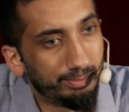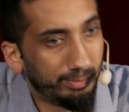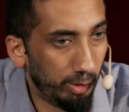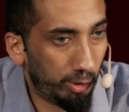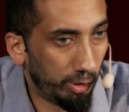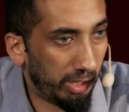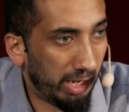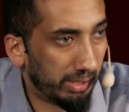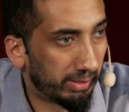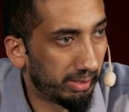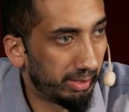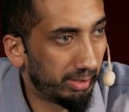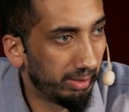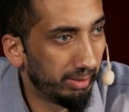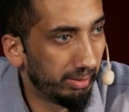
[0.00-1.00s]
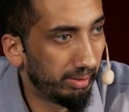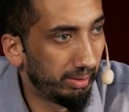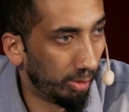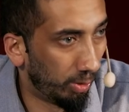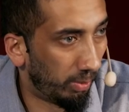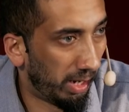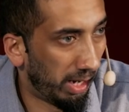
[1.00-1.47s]
He should ask.
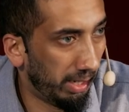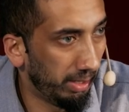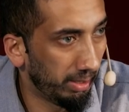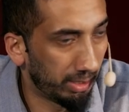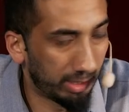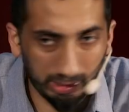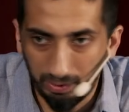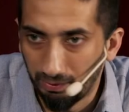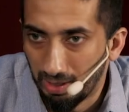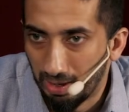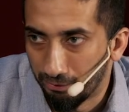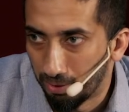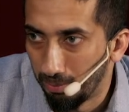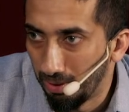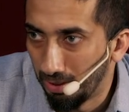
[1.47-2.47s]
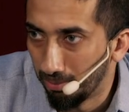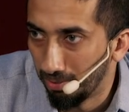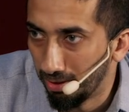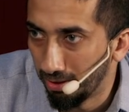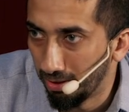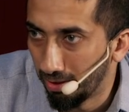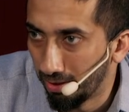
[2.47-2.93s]
You know why? Because even after being a
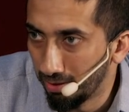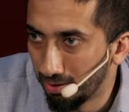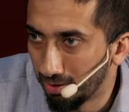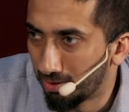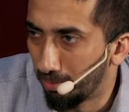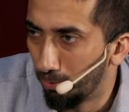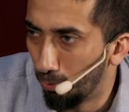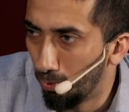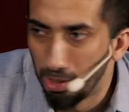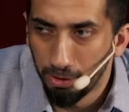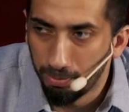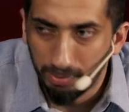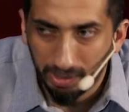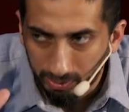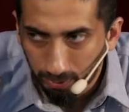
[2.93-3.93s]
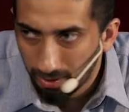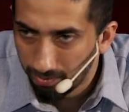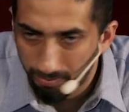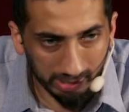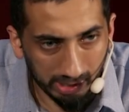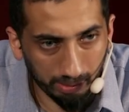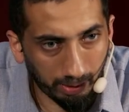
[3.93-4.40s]
millionaire, does the wealth
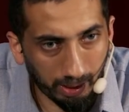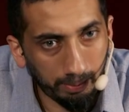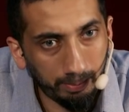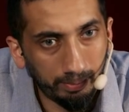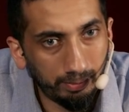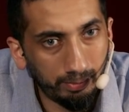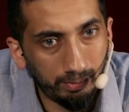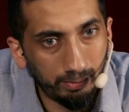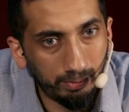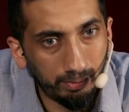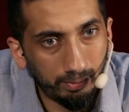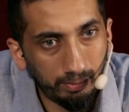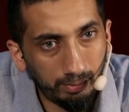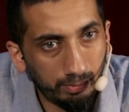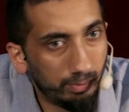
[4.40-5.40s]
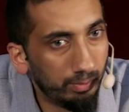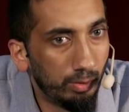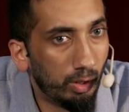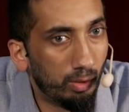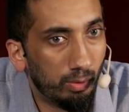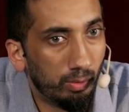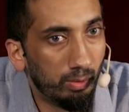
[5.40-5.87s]
mess him up?
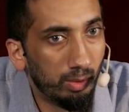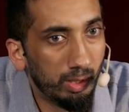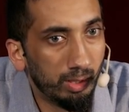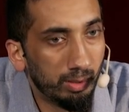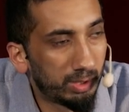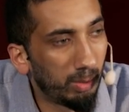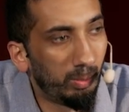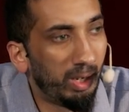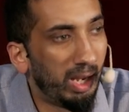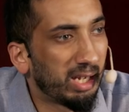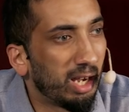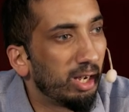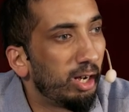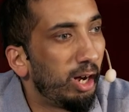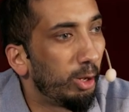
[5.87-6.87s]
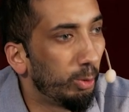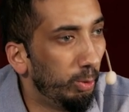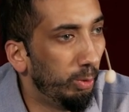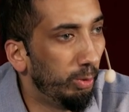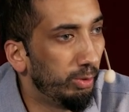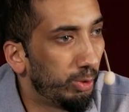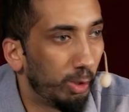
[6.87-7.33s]
No. Someone like a
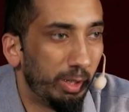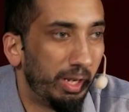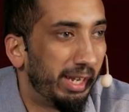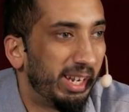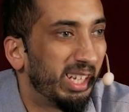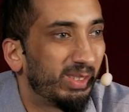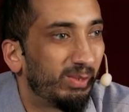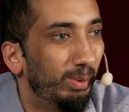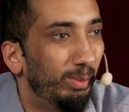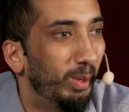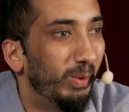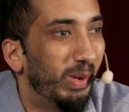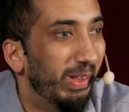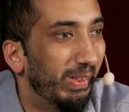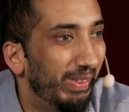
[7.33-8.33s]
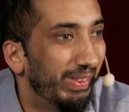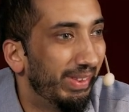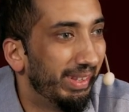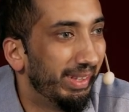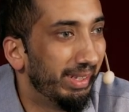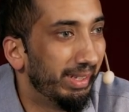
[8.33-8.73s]
Qarun should not ask for more wealth.